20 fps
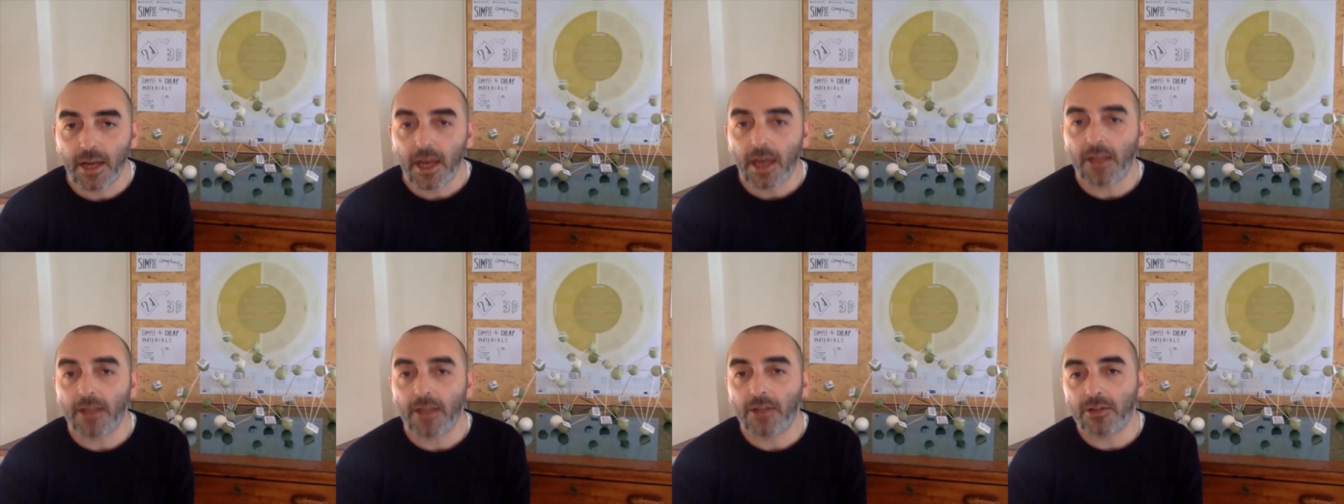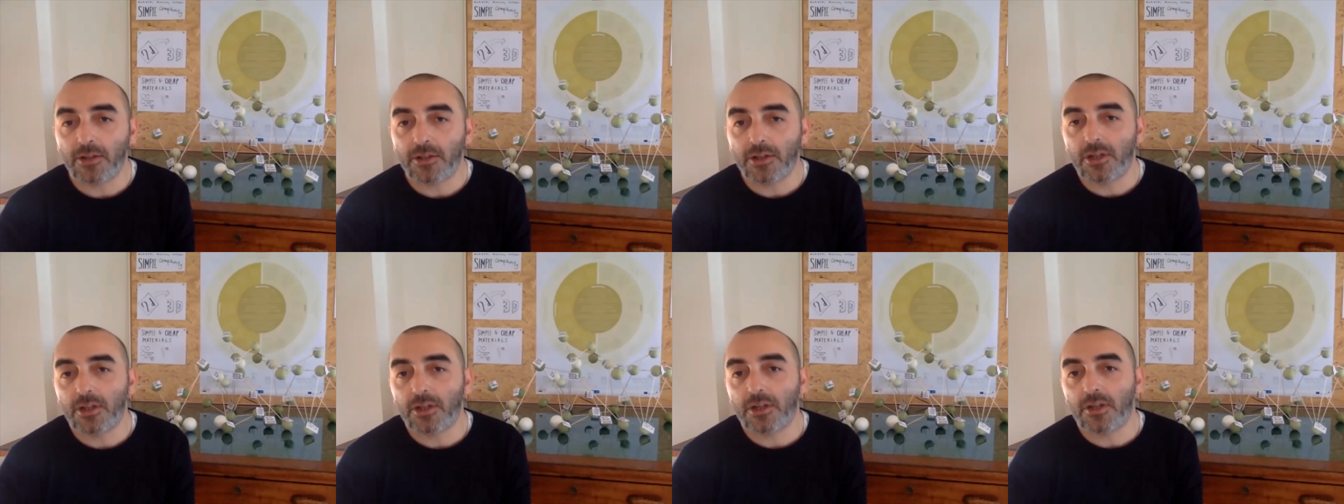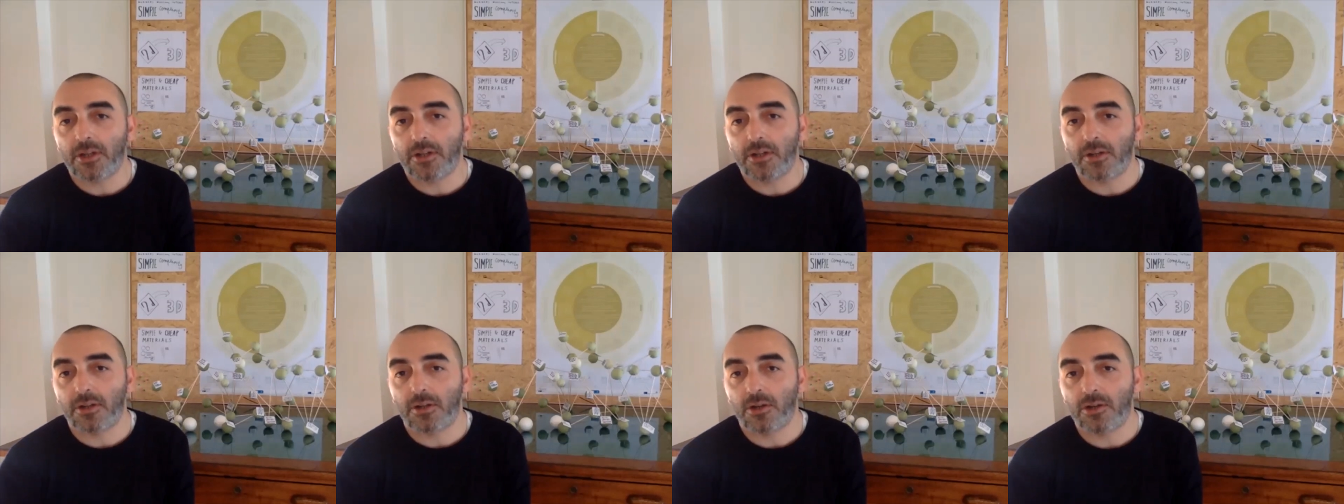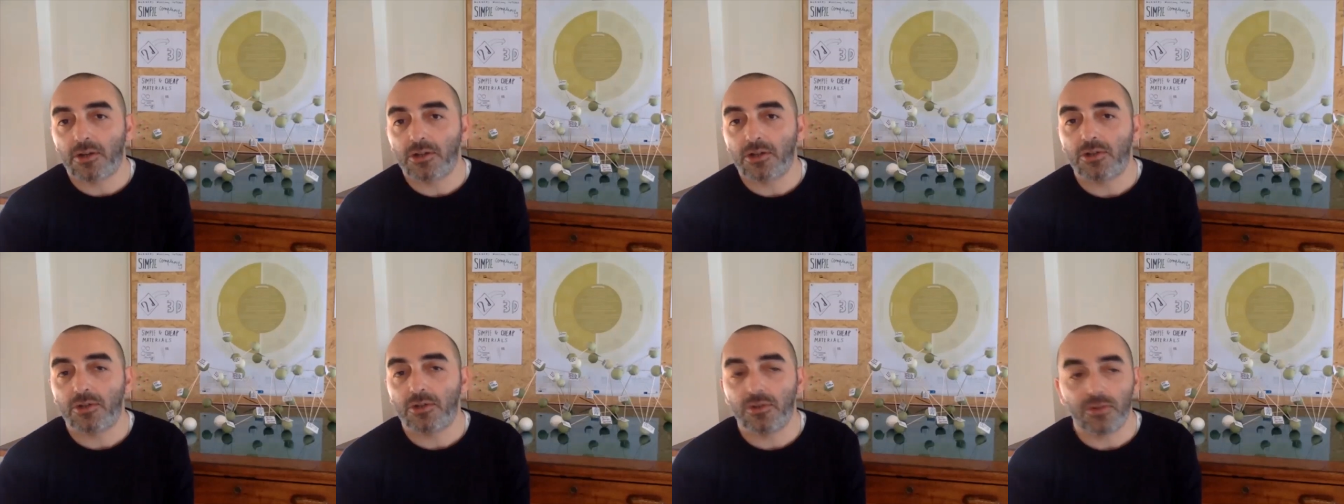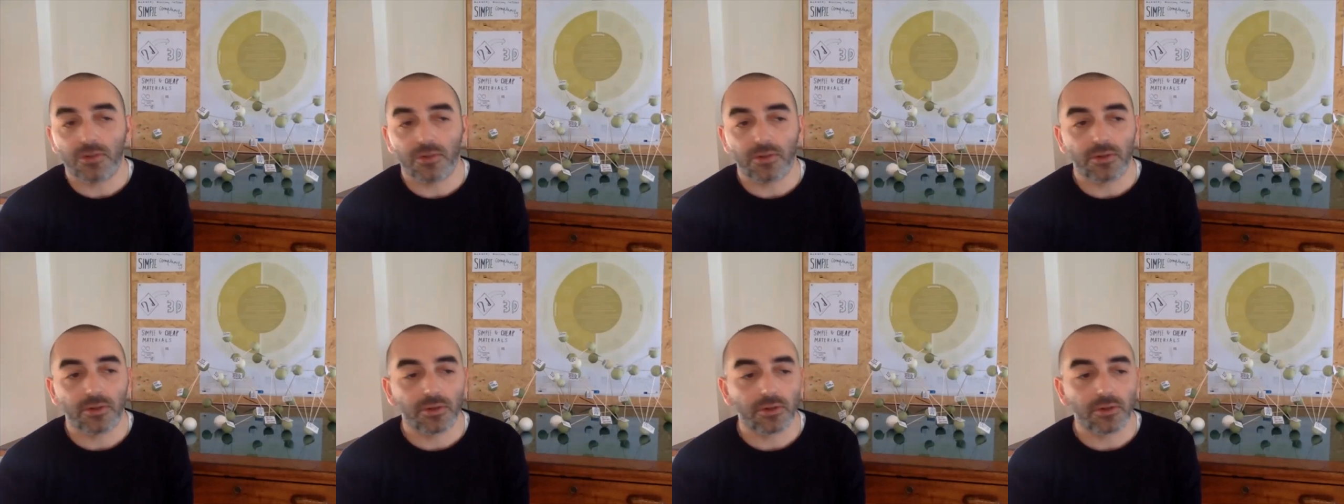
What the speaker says: in order also to